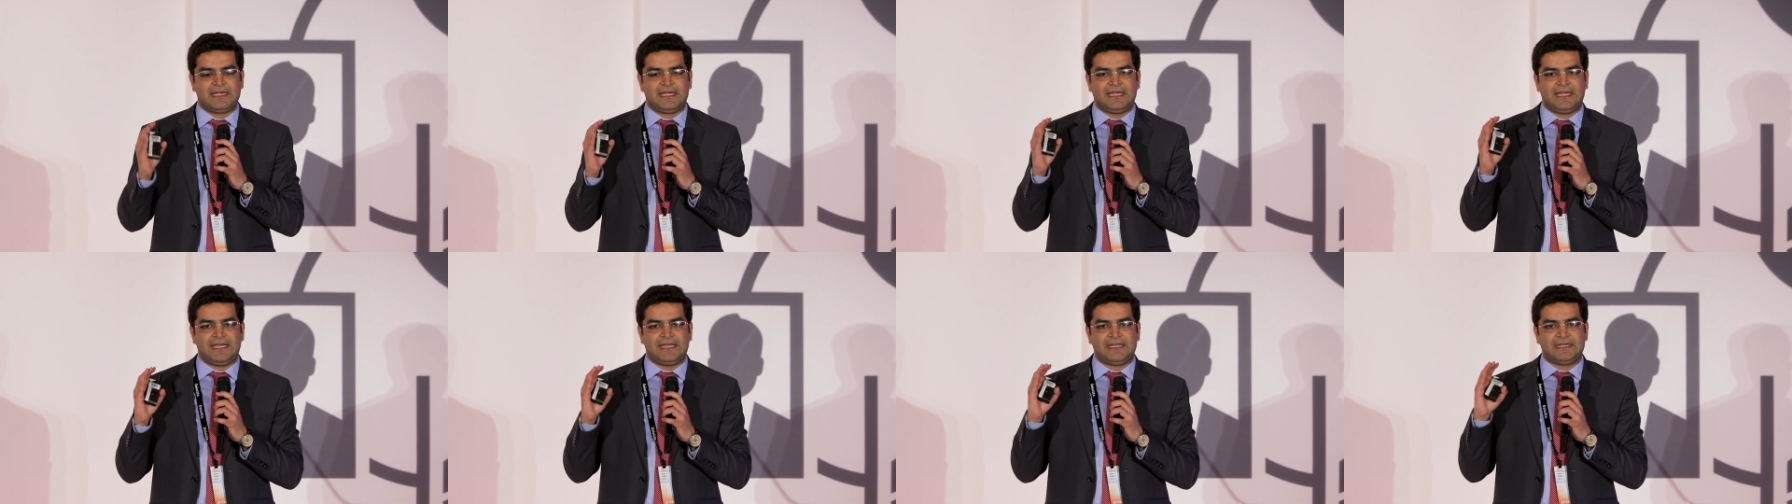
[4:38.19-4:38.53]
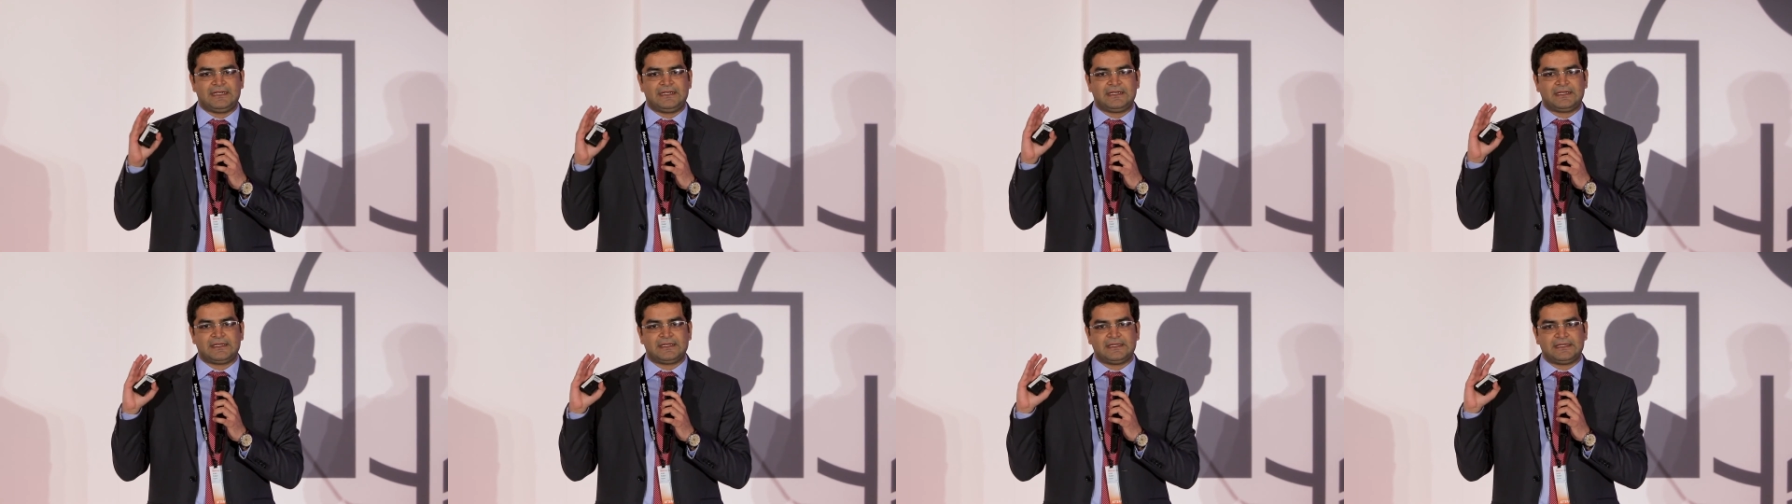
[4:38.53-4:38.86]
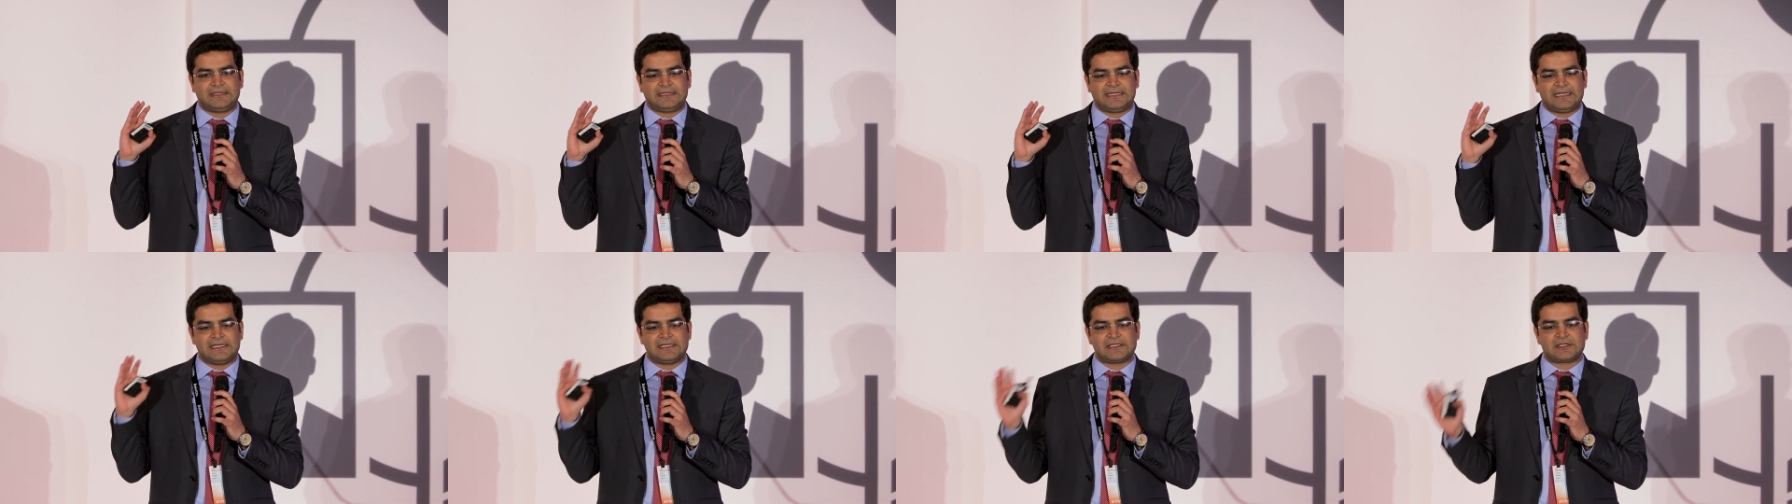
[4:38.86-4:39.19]
and
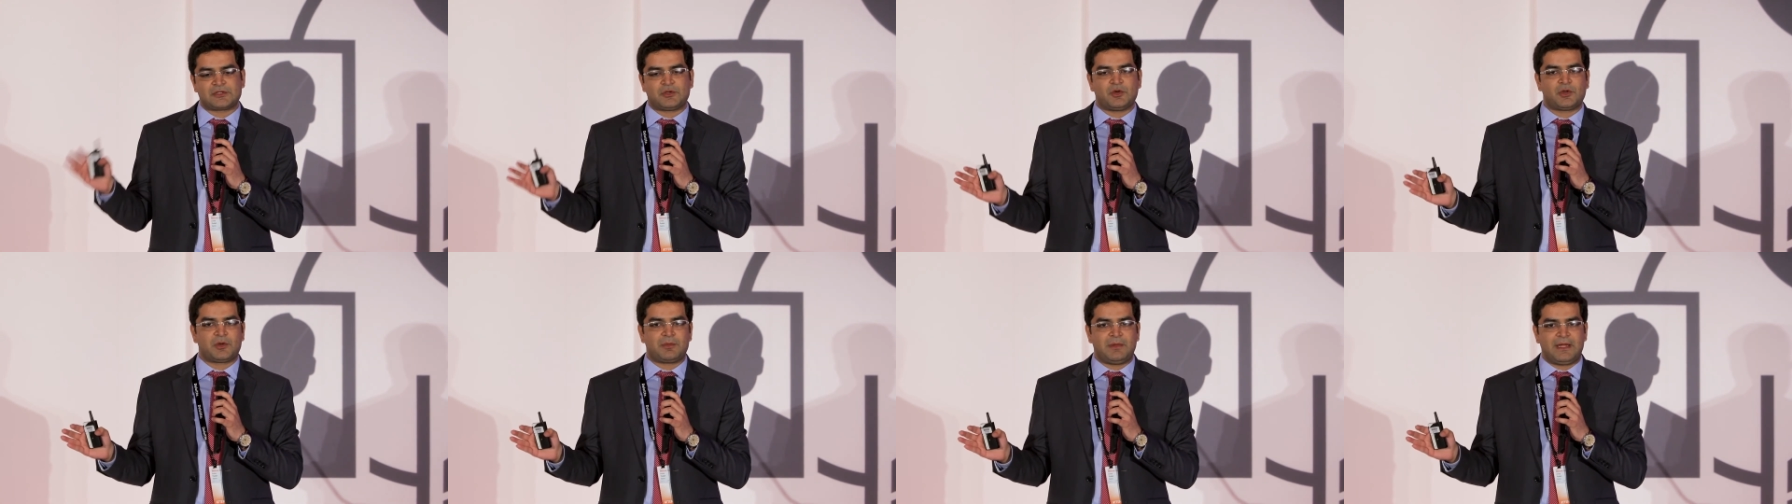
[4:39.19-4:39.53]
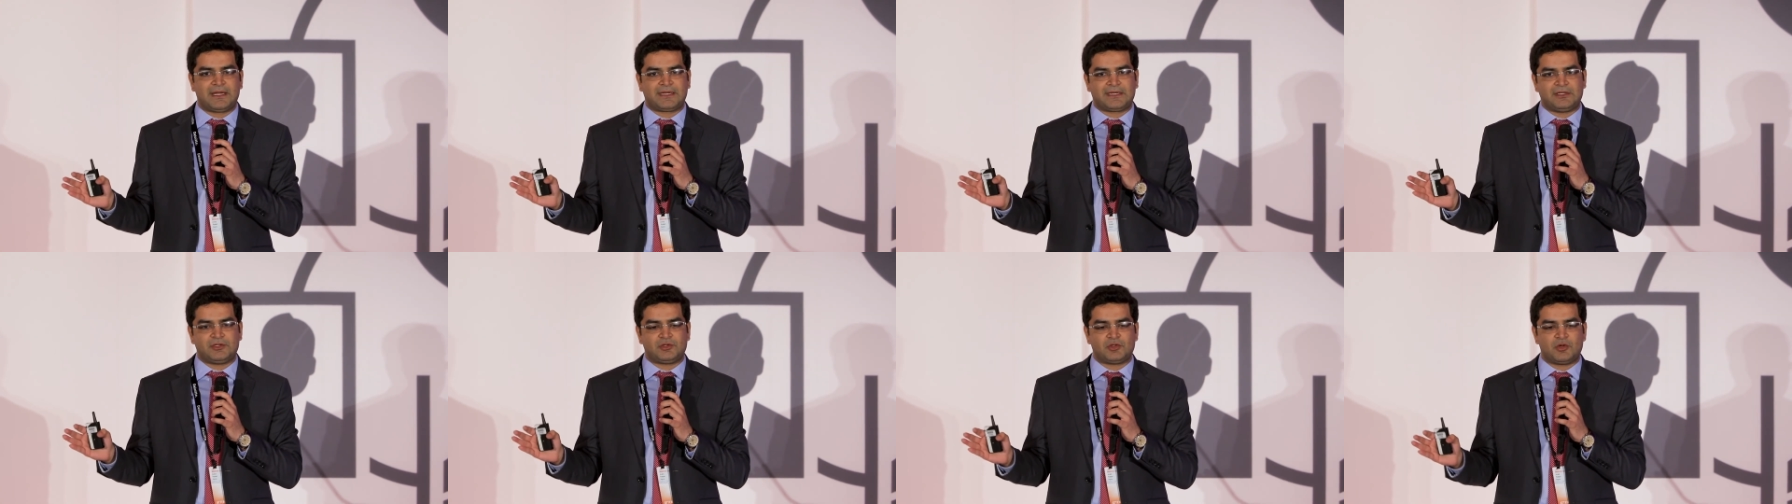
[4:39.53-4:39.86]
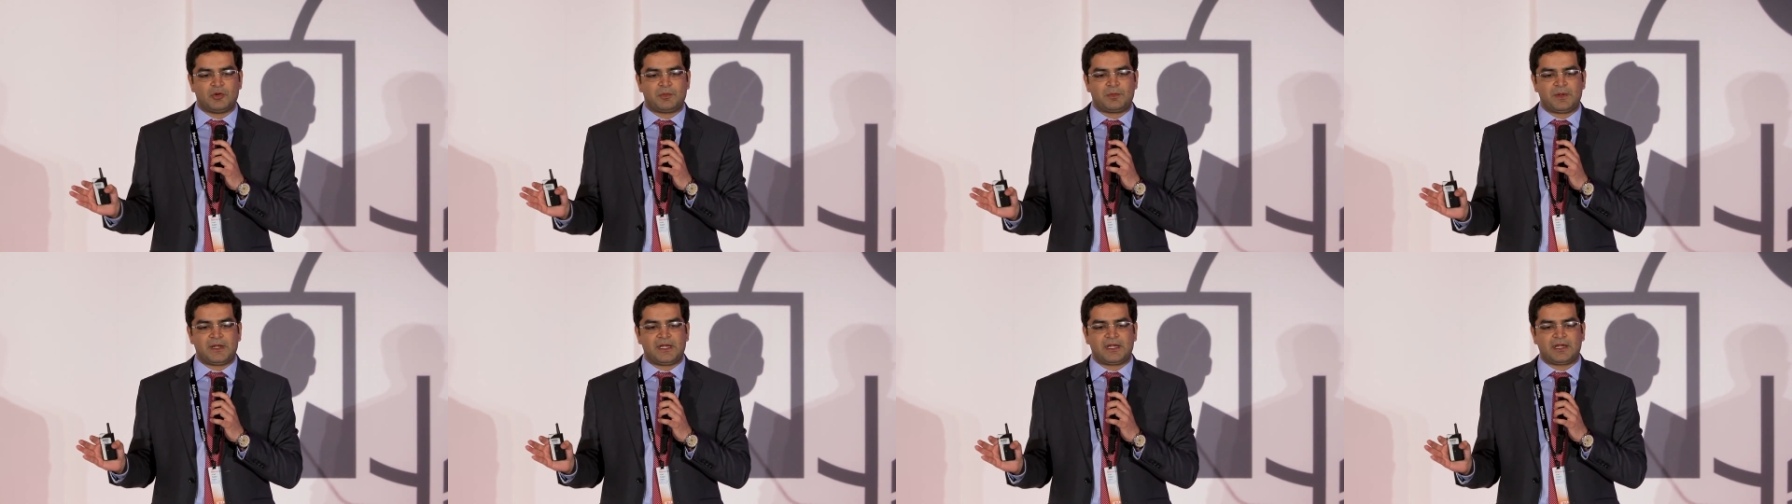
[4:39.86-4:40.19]
tells core banking to
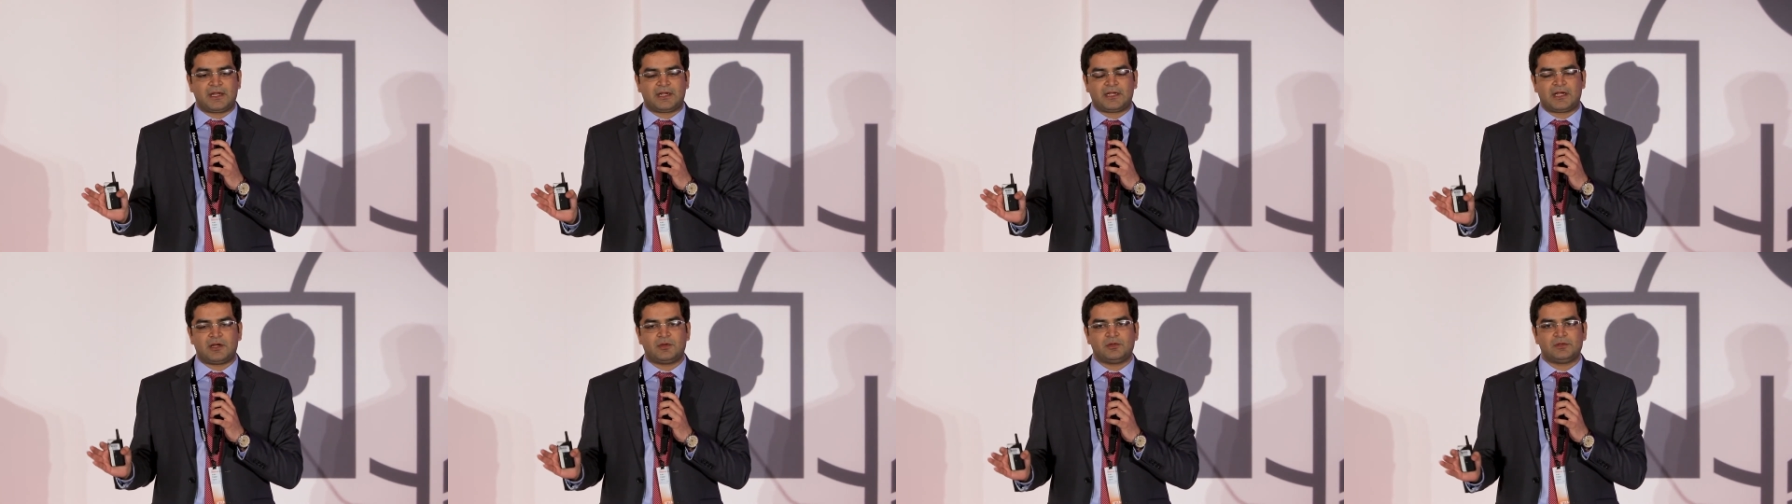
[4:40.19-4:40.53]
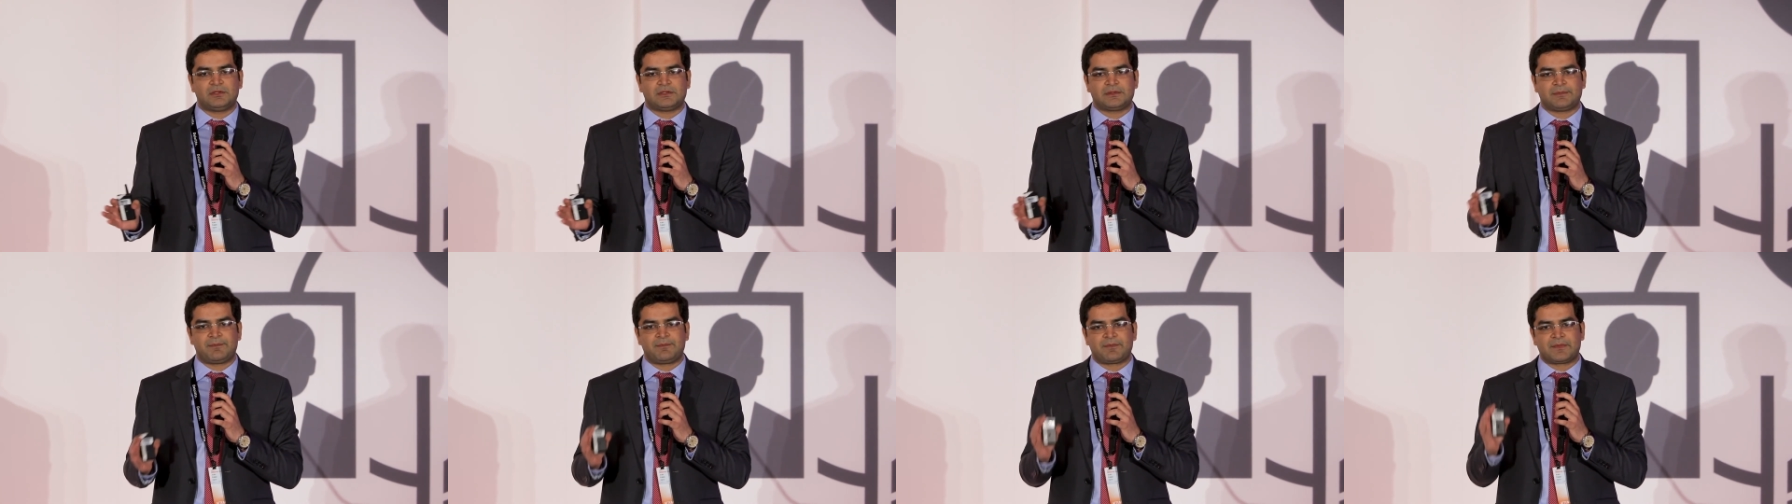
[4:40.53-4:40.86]
open an account,